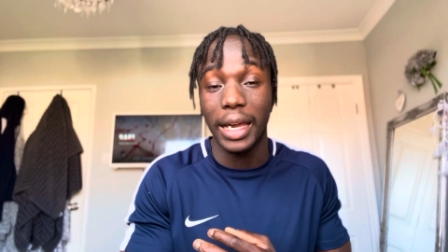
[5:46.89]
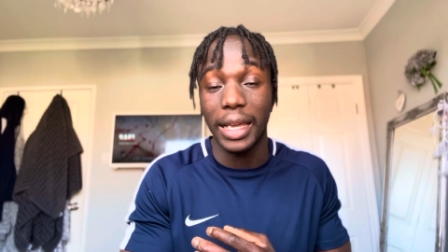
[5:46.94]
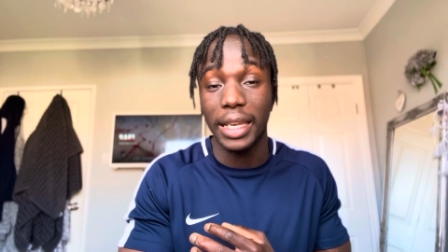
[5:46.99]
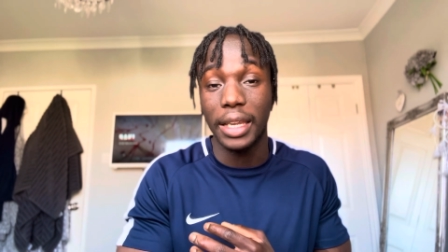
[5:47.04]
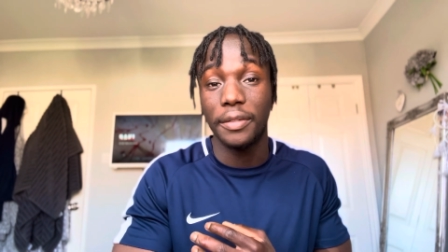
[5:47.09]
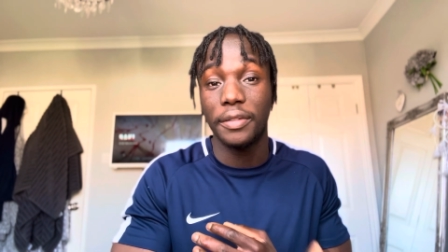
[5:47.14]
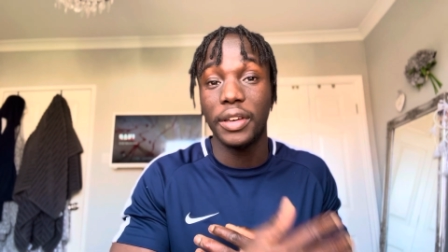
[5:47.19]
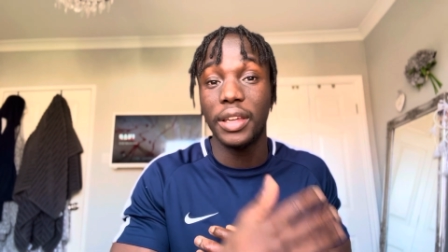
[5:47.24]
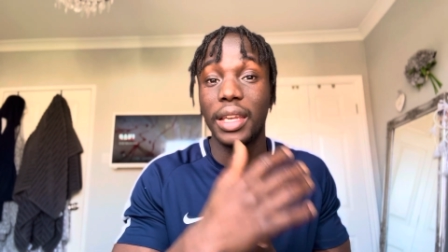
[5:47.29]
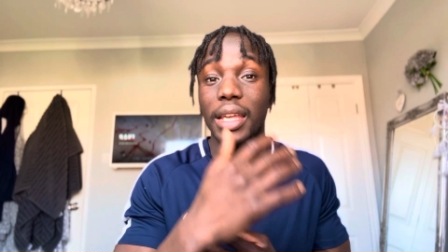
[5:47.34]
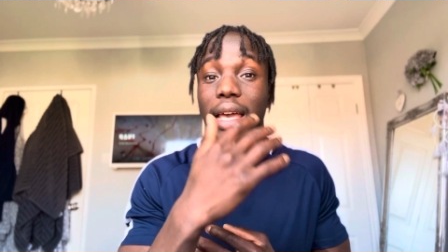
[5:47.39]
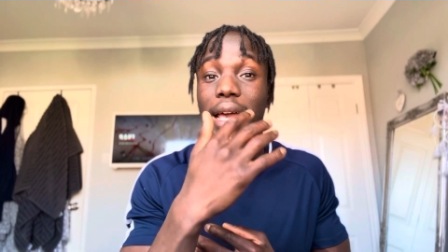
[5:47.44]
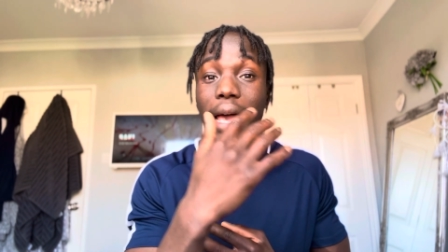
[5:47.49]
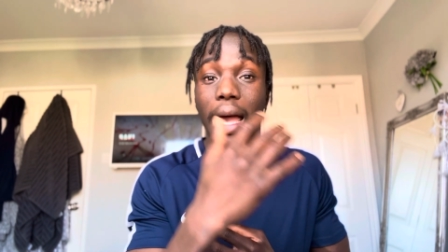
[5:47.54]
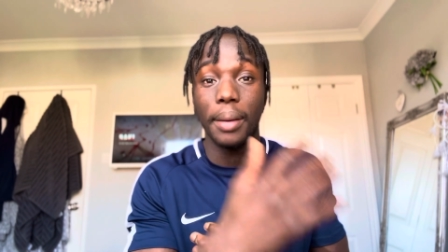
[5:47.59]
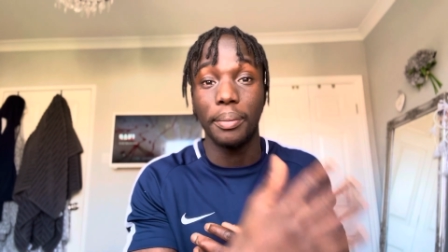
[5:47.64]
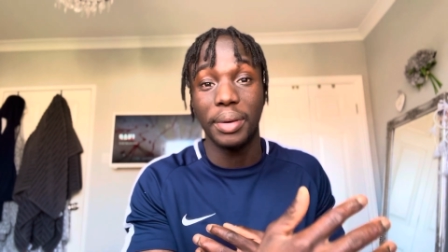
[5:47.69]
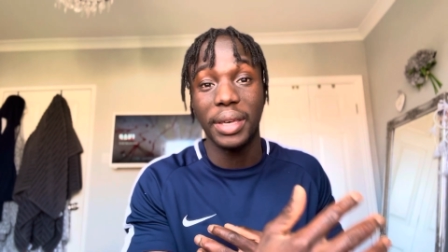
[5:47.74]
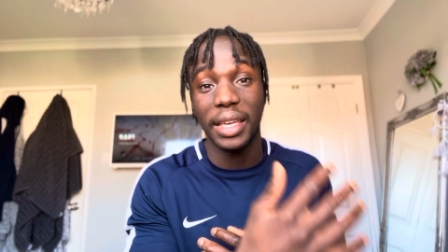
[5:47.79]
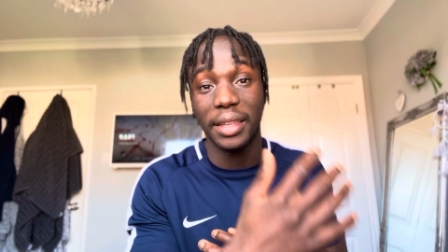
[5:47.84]
live in
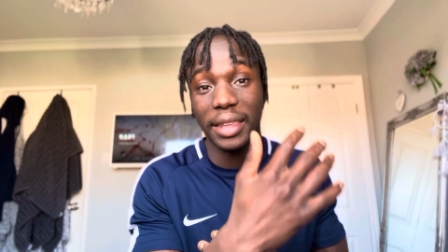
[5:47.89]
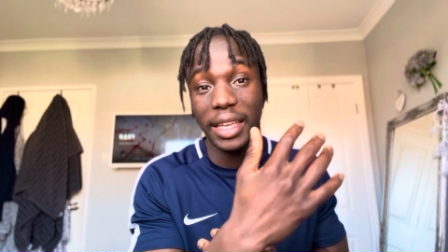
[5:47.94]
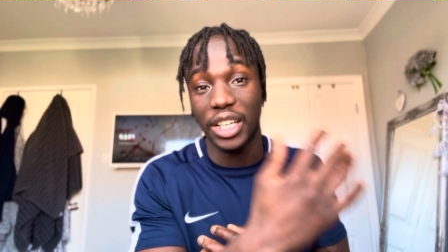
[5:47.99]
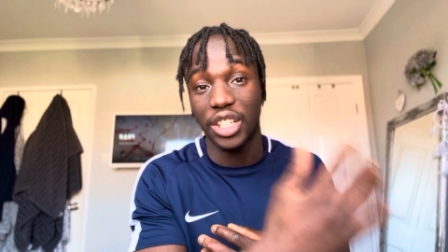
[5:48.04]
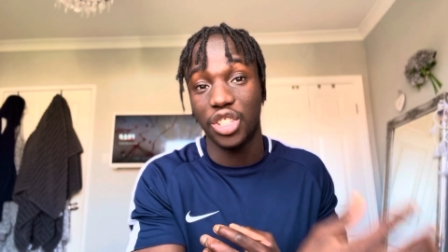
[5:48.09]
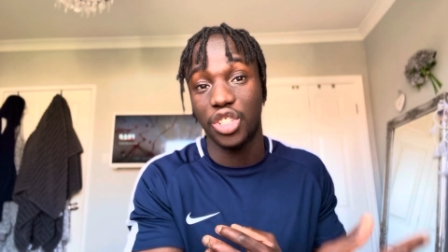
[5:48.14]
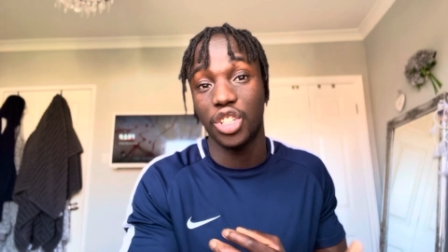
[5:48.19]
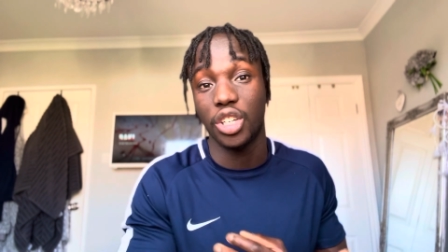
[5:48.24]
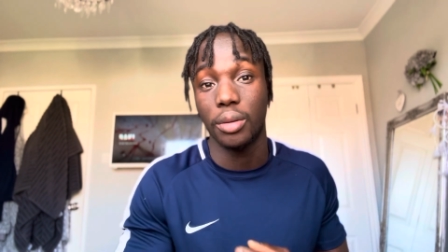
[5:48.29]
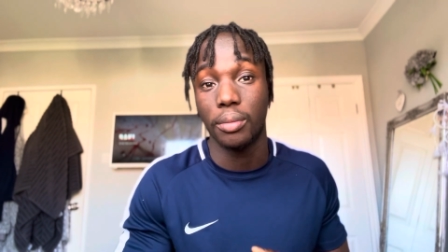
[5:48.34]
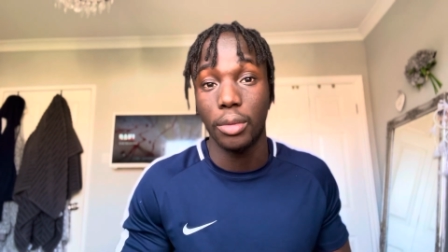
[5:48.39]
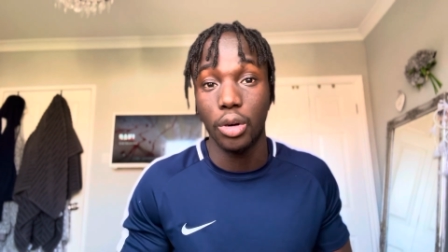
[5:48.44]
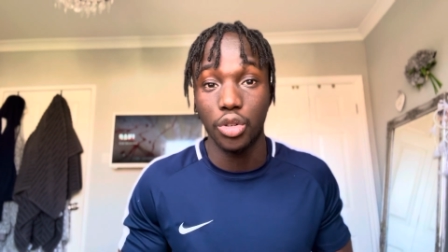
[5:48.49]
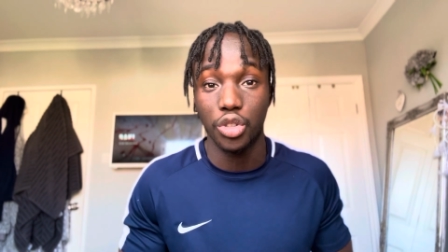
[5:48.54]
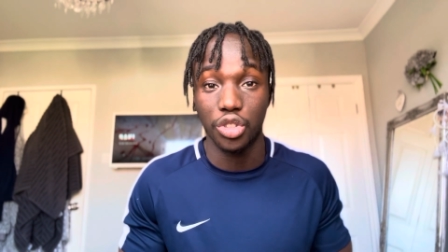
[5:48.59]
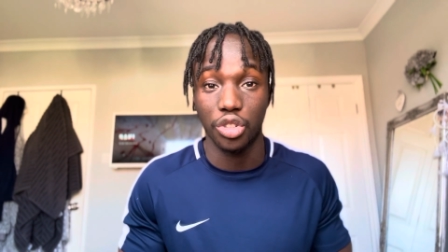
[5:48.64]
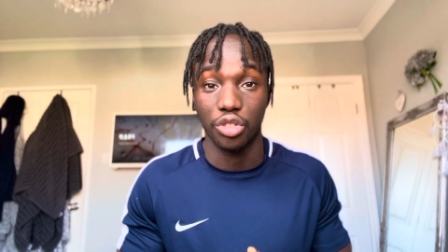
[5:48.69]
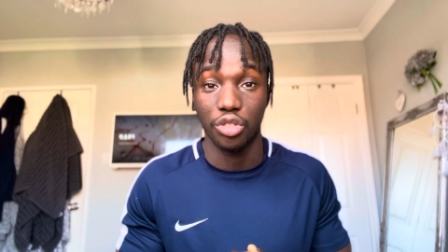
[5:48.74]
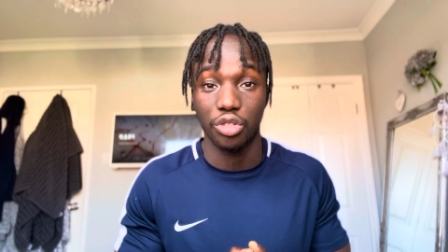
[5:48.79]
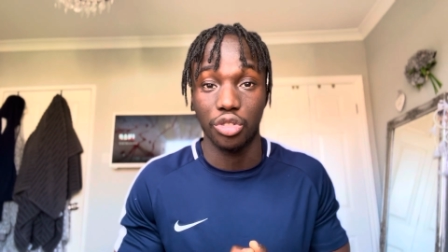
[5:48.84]
and be attached to your
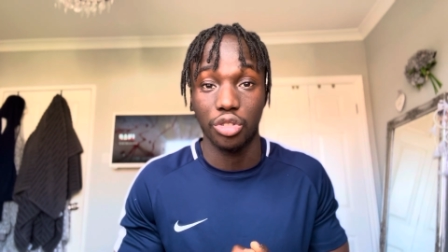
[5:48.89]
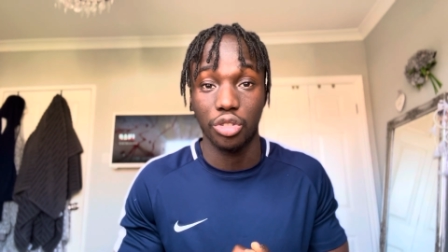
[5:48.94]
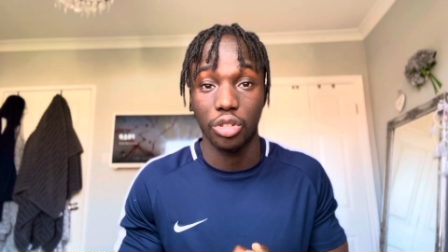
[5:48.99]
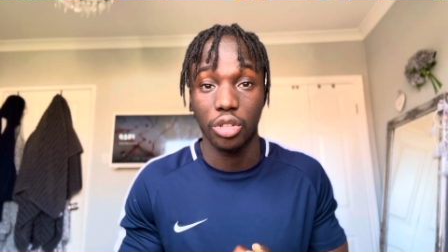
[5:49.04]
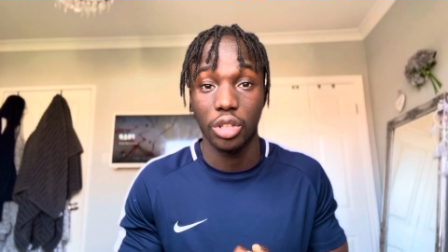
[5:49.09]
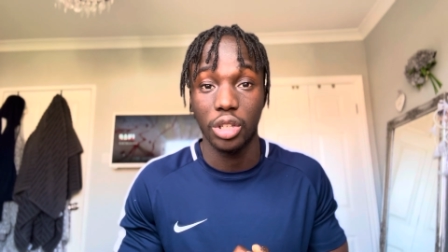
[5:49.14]
emotions.